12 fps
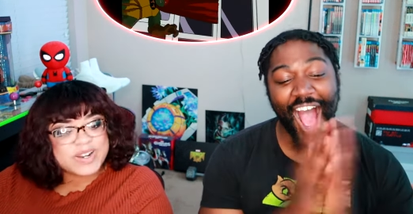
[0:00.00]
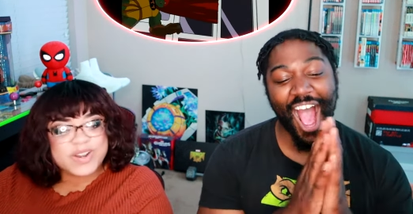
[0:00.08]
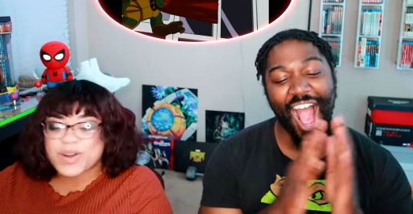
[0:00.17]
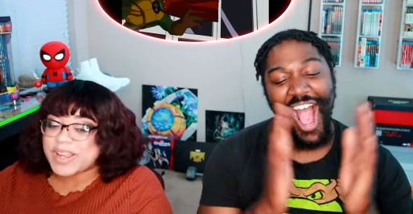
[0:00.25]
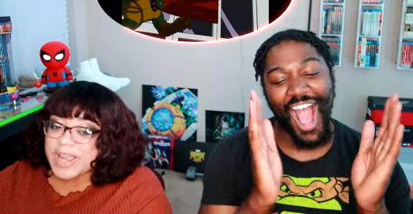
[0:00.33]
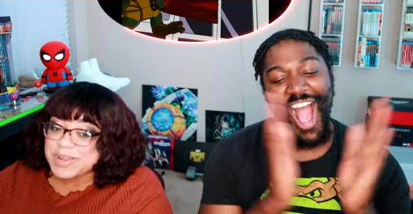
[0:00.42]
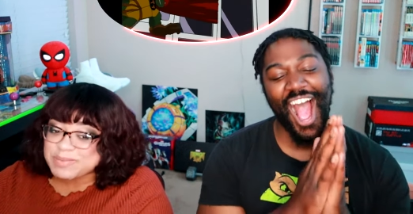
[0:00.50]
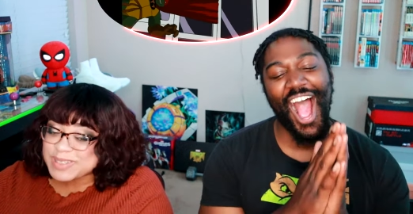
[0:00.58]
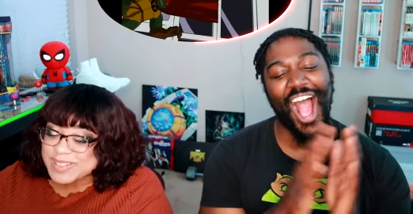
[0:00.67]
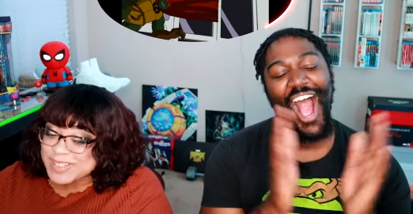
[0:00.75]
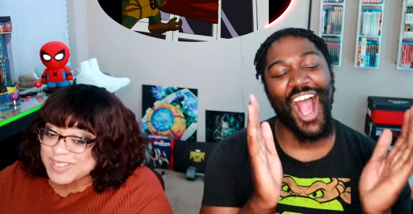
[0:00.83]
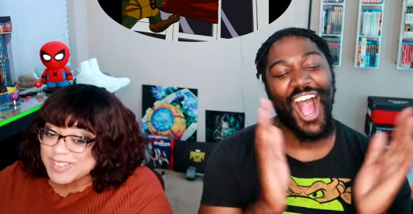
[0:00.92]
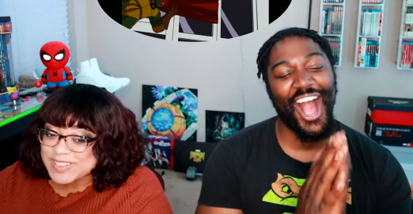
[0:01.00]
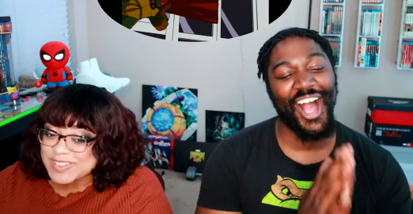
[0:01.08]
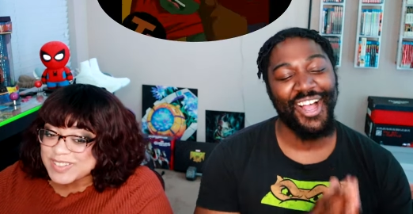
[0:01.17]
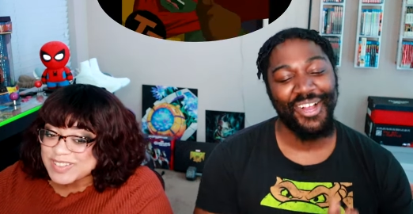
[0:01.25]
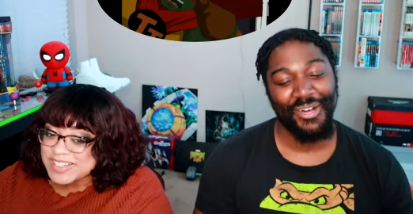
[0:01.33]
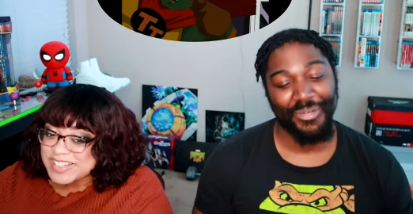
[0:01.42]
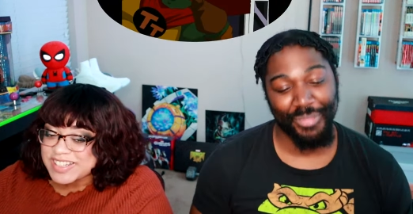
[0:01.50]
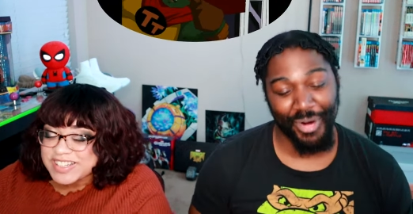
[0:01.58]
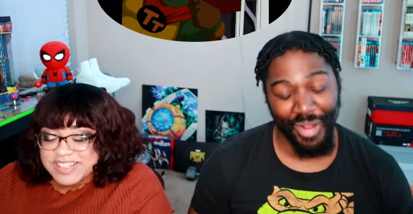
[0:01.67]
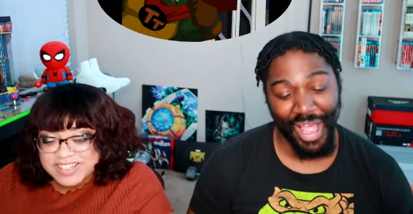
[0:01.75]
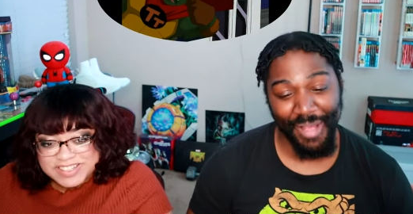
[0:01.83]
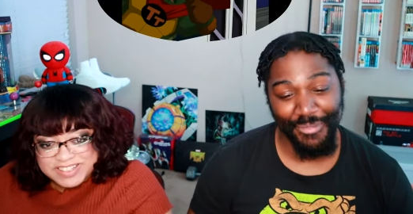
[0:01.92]
Speaker 1: Okay.
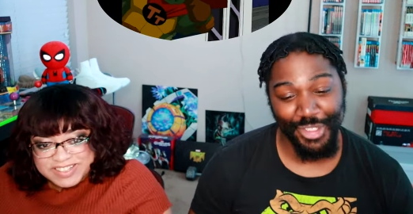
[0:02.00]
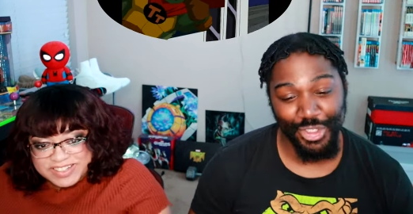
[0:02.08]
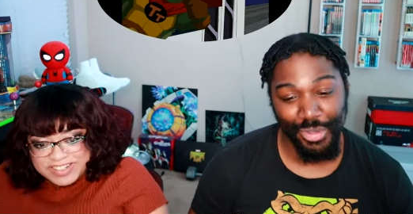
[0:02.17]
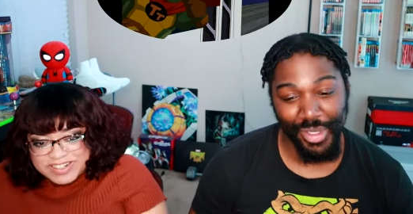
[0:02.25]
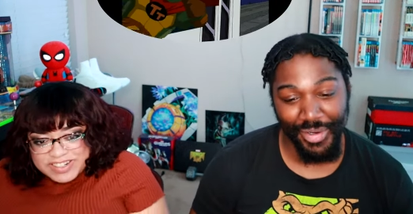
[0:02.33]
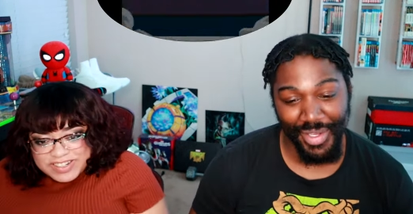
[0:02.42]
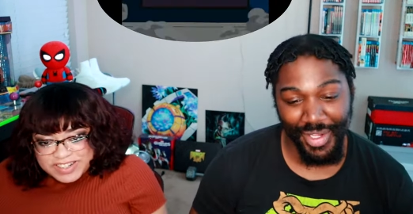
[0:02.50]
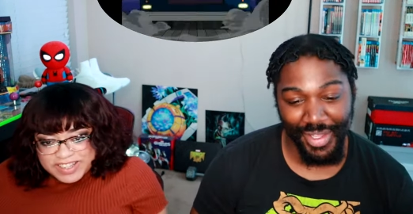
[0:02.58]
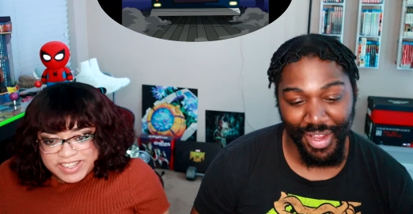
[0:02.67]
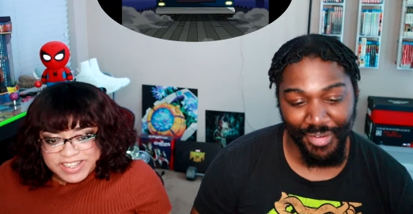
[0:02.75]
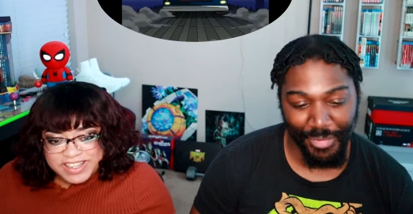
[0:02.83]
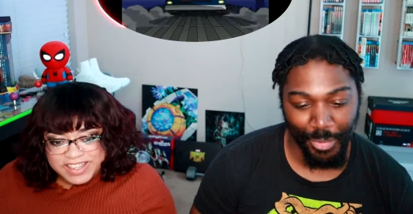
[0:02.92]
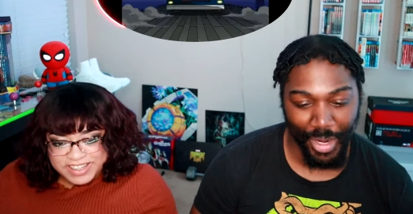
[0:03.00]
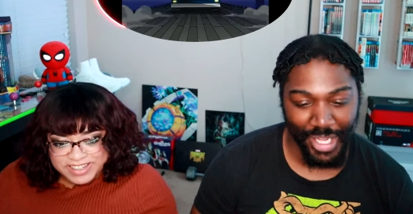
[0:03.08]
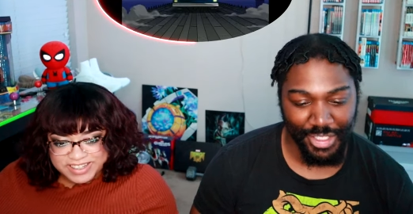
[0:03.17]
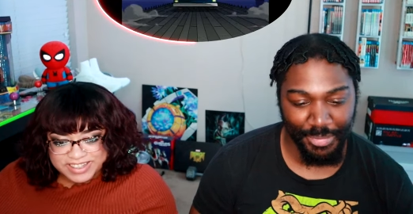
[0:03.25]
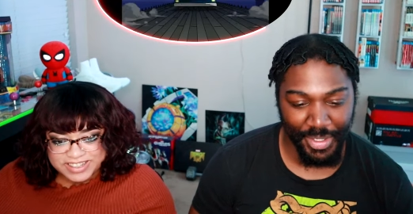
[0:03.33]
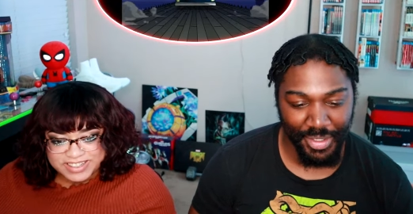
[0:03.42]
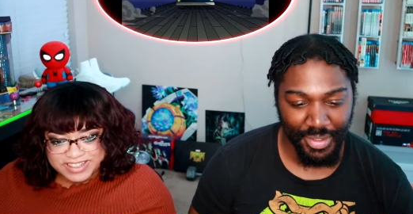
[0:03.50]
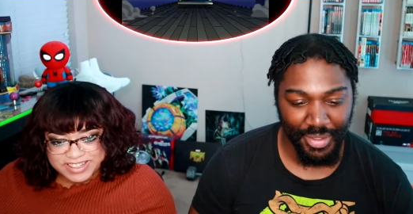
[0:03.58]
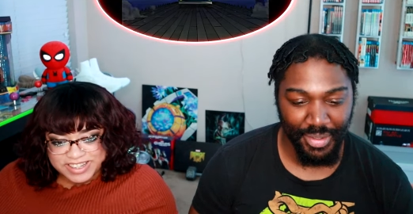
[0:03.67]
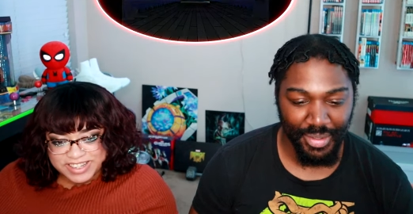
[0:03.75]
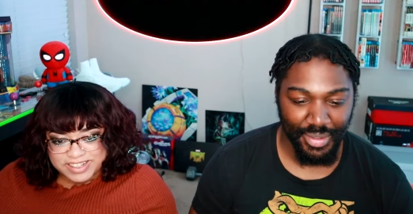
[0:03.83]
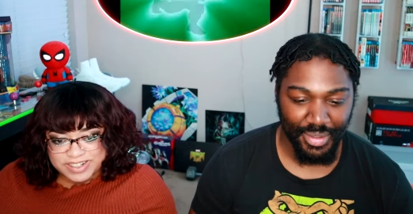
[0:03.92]
Speaker 2: Bro, haven't you learned anything from Watchmen?
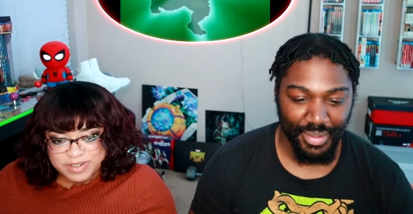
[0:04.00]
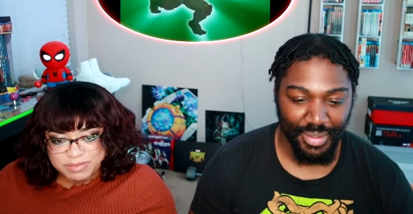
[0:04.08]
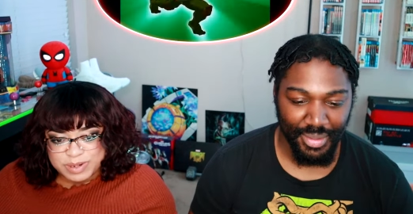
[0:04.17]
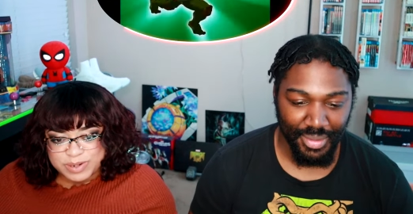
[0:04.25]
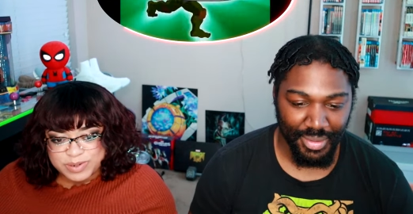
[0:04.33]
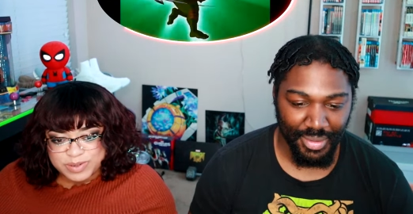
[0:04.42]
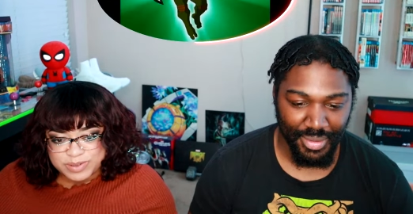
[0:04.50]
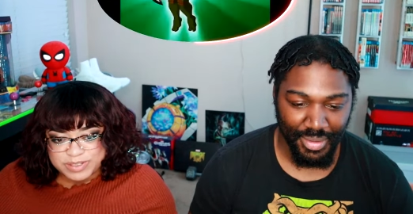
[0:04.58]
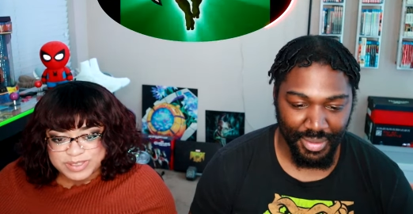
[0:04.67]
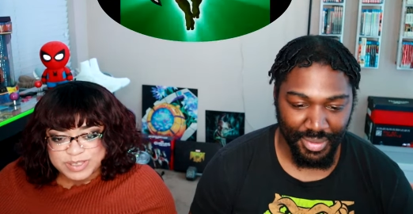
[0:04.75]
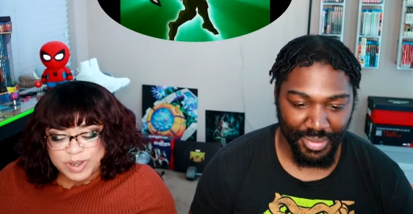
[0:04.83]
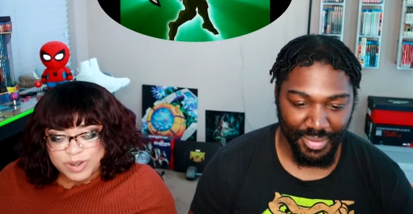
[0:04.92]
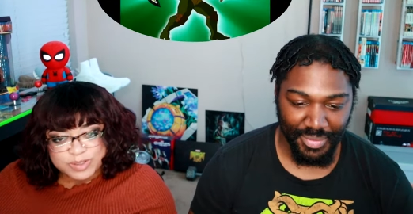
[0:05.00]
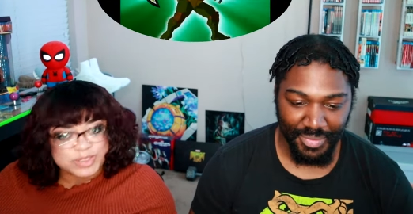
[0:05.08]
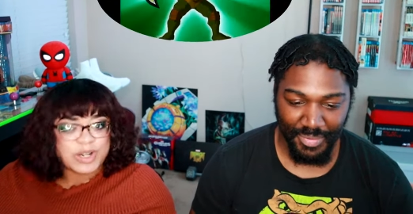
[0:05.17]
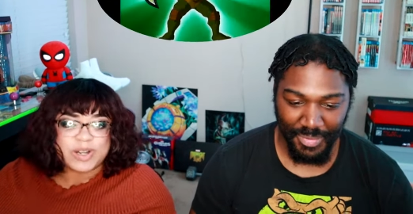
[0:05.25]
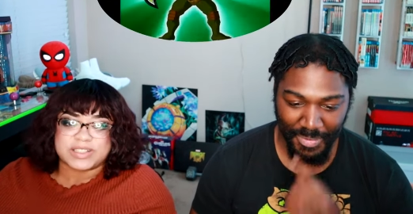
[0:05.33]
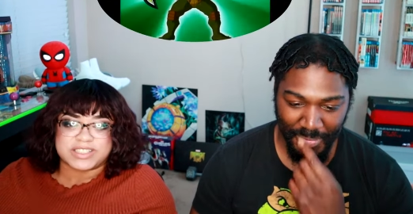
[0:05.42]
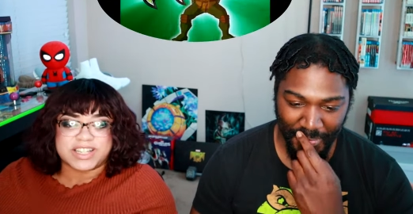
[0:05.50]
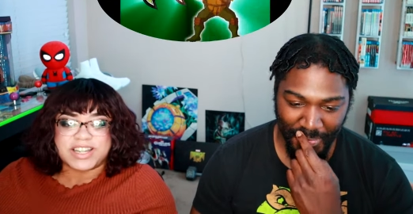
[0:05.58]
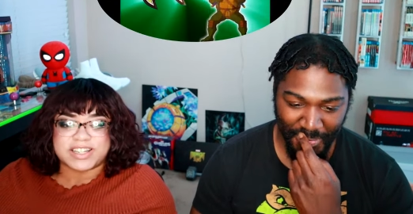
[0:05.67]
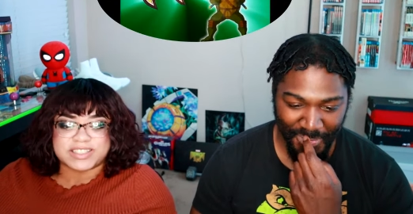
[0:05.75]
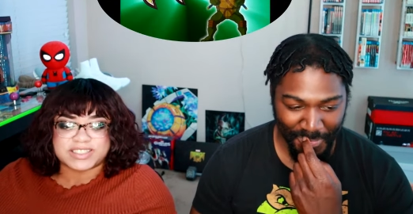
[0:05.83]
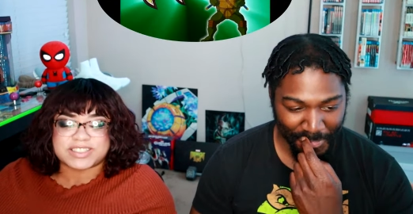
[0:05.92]
Speaker 1: Edna Mode told y'all
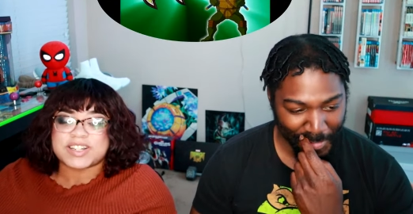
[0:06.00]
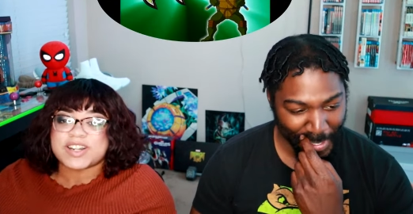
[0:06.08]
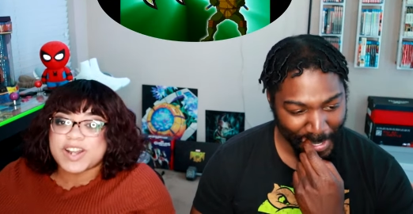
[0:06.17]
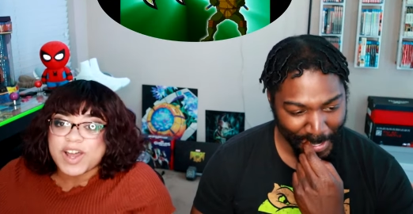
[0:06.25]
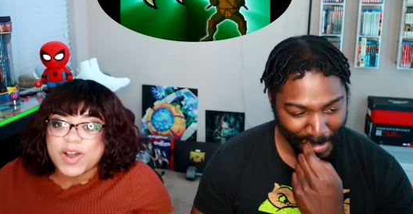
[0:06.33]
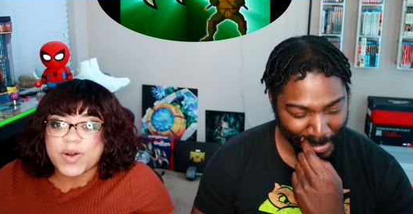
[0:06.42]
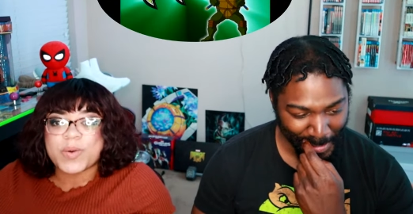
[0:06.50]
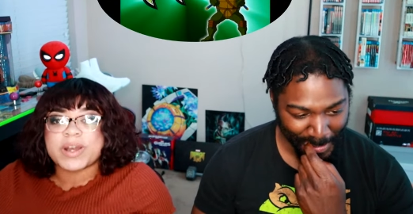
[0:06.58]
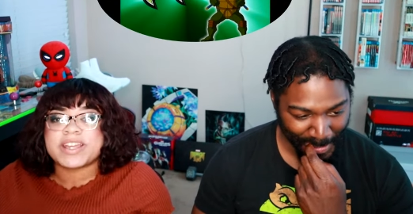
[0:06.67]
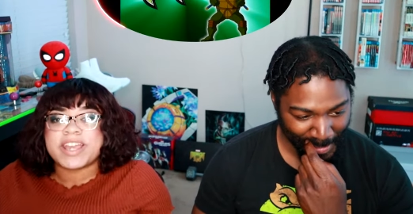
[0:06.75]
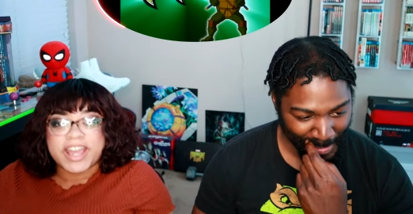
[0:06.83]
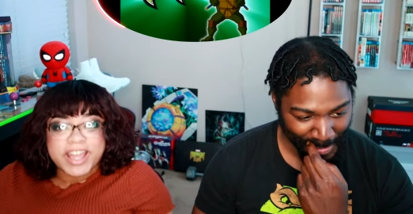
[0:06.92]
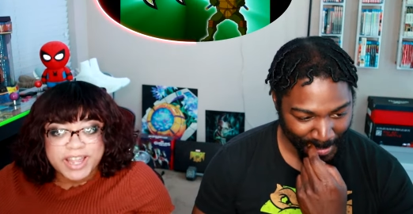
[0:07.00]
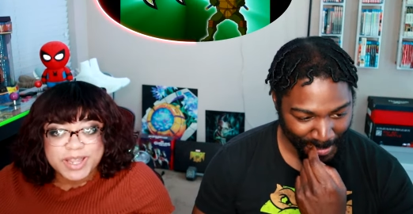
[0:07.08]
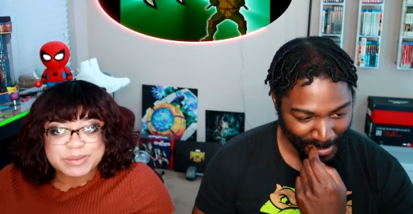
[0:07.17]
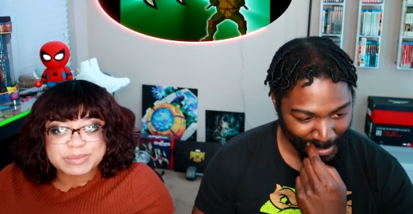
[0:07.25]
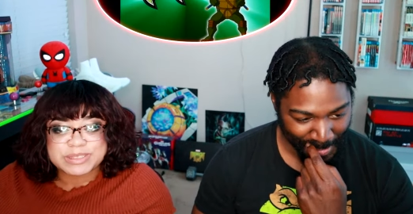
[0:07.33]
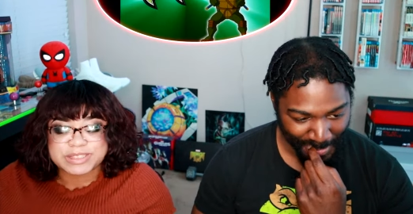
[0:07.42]
that. Right? No case.